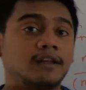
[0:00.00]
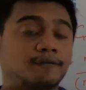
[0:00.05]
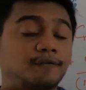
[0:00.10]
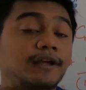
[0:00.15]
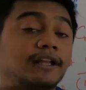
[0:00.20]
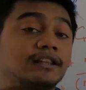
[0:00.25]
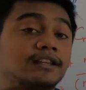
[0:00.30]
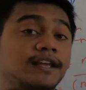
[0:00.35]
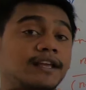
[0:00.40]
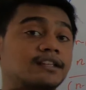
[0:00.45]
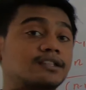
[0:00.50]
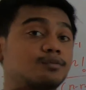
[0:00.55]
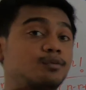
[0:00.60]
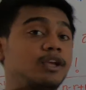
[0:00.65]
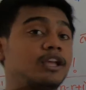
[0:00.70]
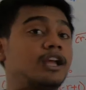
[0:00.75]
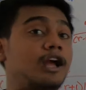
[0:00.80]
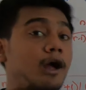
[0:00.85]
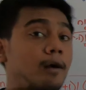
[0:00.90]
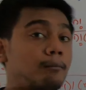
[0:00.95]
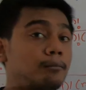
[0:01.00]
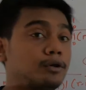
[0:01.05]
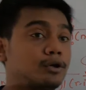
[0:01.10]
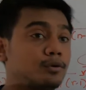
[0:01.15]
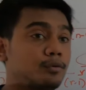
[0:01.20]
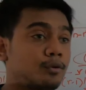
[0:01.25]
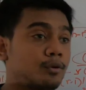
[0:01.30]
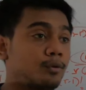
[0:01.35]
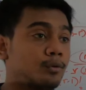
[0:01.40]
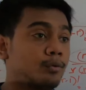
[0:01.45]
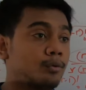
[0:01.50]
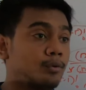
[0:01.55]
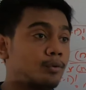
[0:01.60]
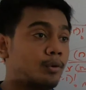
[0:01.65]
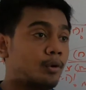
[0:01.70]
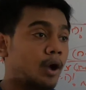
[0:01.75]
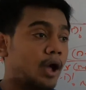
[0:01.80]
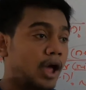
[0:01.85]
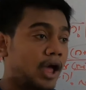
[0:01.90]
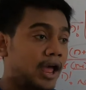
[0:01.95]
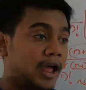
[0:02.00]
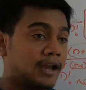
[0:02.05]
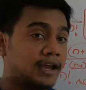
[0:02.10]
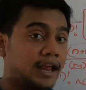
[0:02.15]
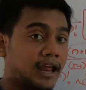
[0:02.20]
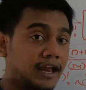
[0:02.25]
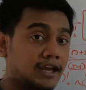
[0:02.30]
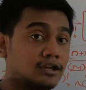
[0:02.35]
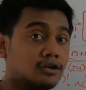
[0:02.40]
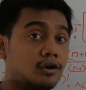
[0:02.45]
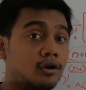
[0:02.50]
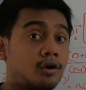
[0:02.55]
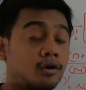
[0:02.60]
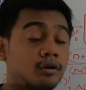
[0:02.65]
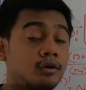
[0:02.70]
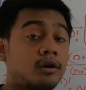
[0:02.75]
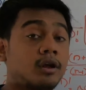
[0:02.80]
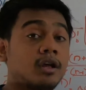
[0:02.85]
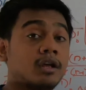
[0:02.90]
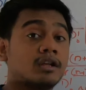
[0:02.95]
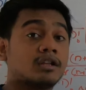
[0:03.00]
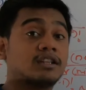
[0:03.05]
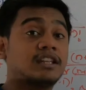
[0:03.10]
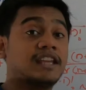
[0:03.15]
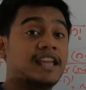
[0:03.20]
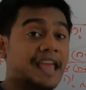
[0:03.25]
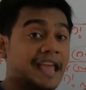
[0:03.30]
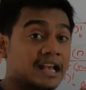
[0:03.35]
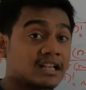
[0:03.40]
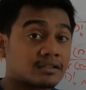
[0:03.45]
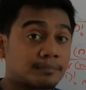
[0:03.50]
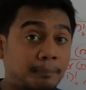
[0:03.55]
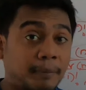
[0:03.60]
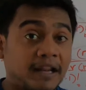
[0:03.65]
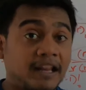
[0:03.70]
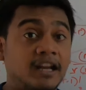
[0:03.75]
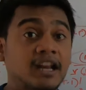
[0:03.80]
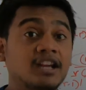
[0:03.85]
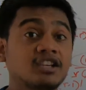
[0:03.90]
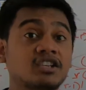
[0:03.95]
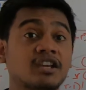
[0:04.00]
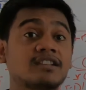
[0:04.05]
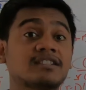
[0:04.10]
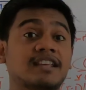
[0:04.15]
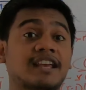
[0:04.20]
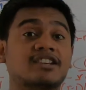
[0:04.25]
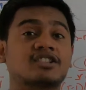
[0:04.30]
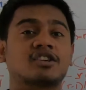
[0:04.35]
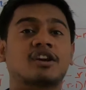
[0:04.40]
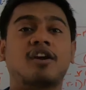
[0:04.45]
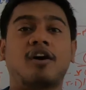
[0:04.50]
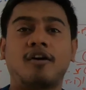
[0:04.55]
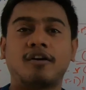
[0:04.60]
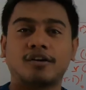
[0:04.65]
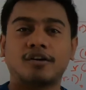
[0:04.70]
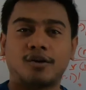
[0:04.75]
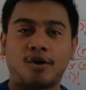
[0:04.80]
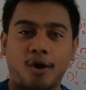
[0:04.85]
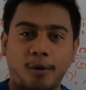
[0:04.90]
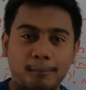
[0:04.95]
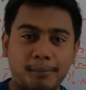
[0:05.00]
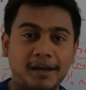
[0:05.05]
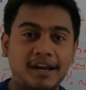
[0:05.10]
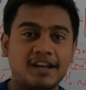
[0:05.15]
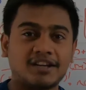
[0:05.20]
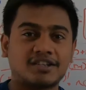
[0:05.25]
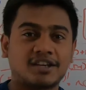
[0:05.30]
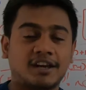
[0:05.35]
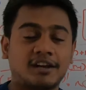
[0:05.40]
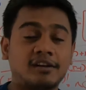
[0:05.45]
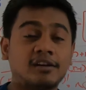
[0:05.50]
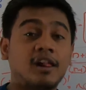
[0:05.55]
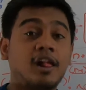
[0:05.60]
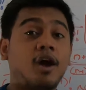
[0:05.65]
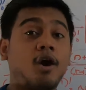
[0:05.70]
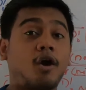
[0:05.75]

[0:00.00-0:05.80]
With this, we come to an end on the explanation section on combination.